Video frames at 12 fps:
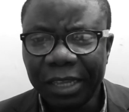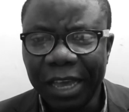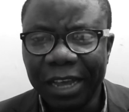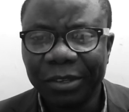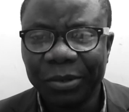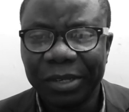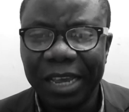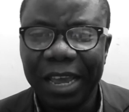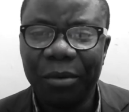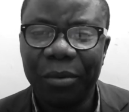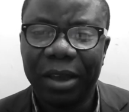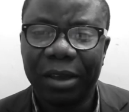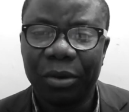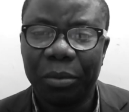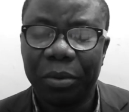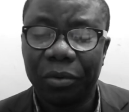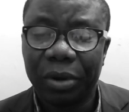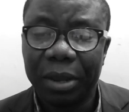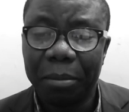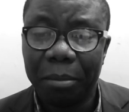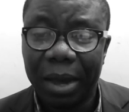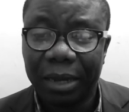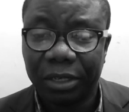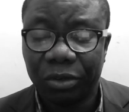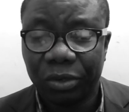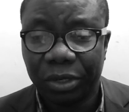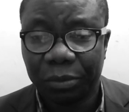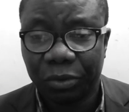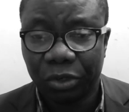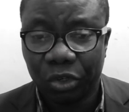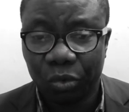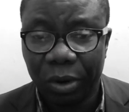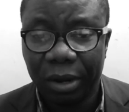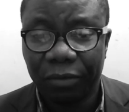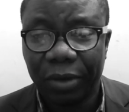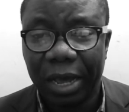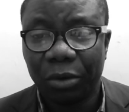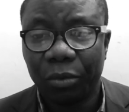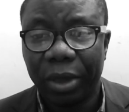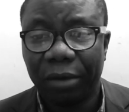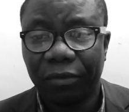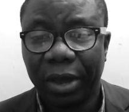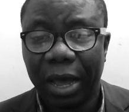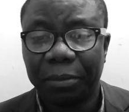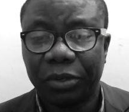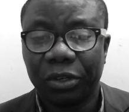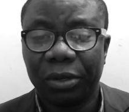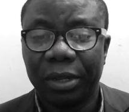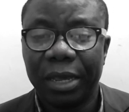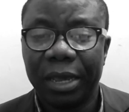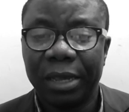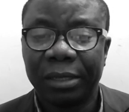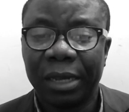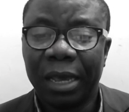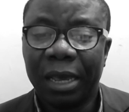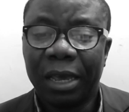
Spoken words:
and today we are going to be reading Matthew chapter 12, and we have captioned this: